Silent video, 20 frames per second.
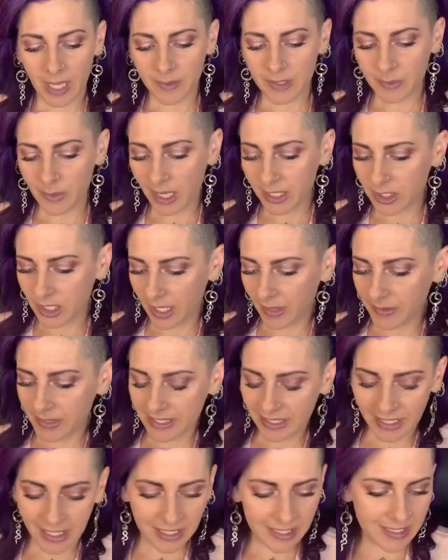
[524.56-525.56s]
I was watching, I
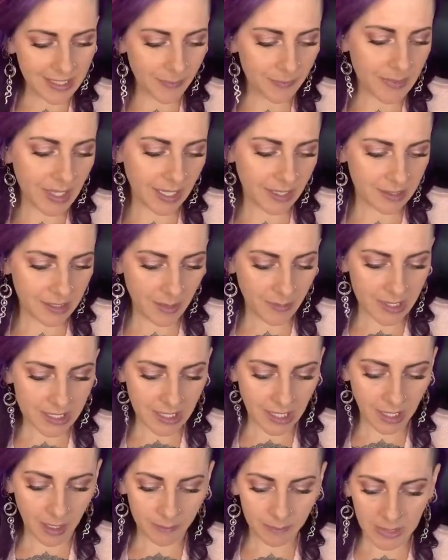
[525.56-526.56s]
was looking at something and there
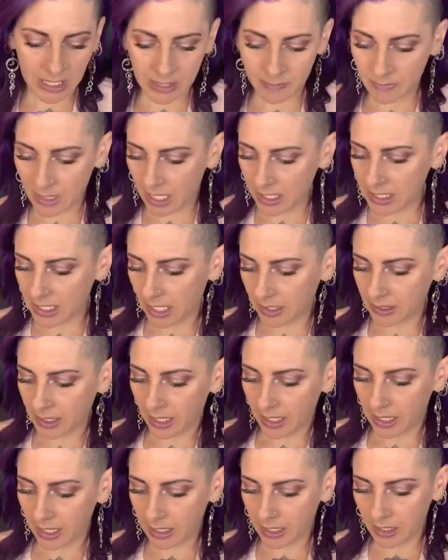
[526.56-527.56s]
was like a meme that said
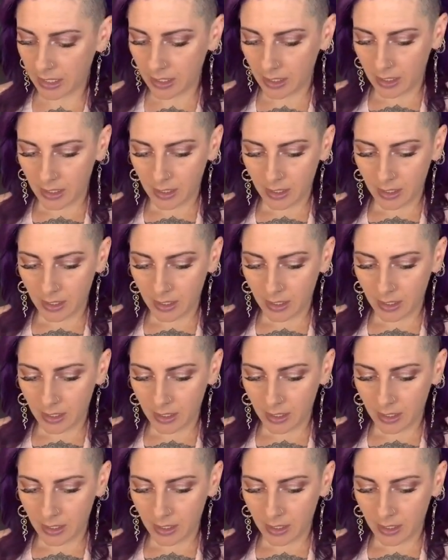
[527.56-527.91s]
like,